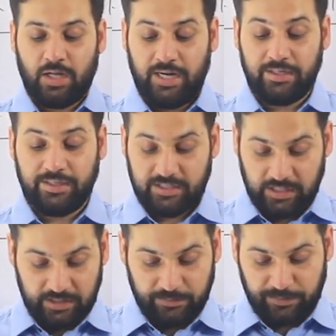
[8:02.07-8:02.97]
And
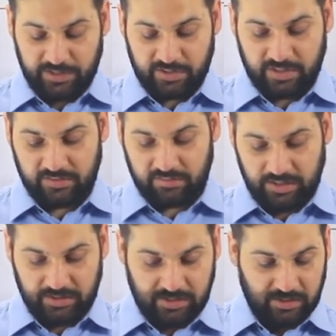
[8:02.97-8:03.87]
data interpretation is,
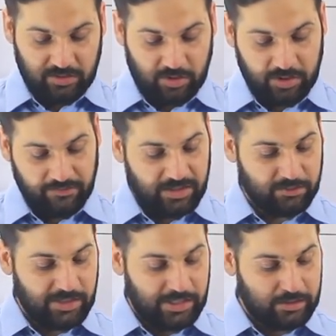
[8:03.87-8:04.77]
I think, not
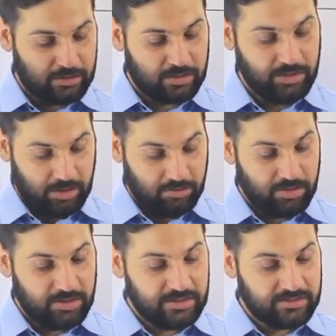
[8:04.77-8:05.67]
available at
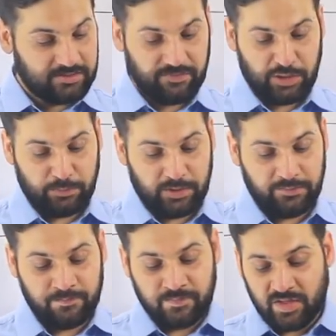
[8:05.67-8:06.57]
now. It is available.
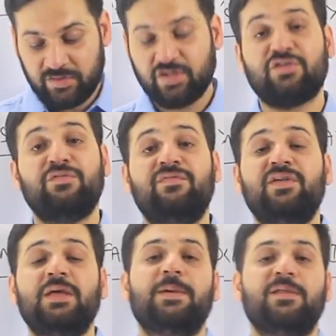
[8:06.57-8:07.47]
Just
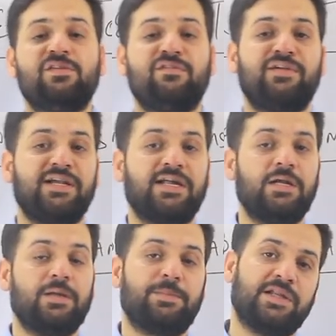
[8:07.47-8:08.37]
50 pages of data
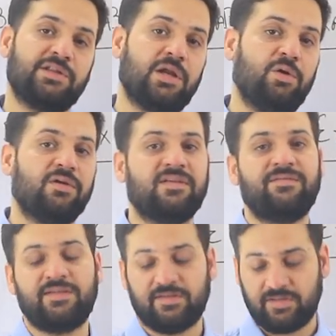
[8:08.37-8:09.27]
interpretation out of
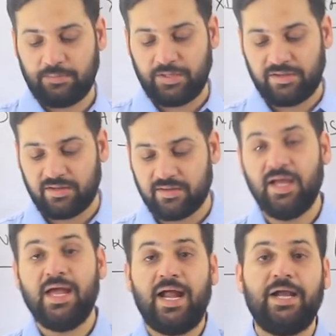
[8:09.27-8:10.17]
760
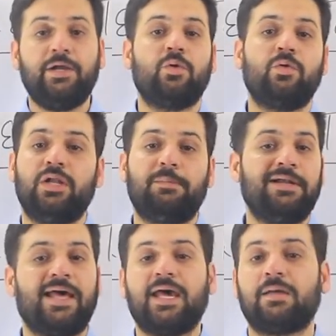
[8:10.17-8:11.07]
pages, and no
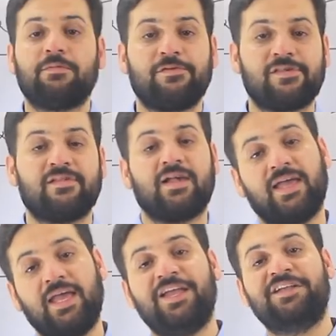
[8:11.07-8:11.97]
double diagram questions.
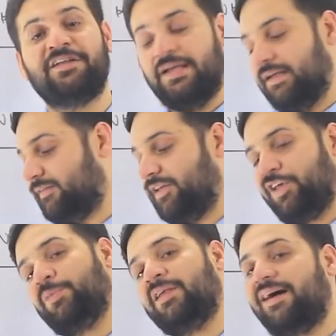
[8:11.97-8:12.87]
Again,
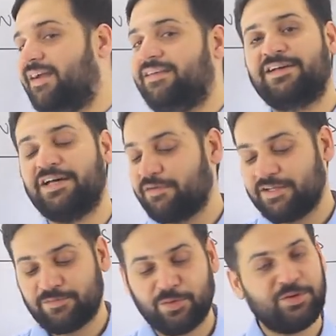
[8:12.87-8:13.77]
same as R.S.
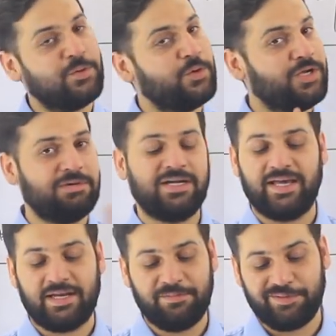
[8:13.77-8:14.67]
Aggarwal's book, no double
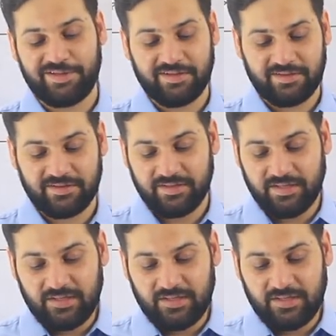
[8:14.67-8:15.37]
diagram questions.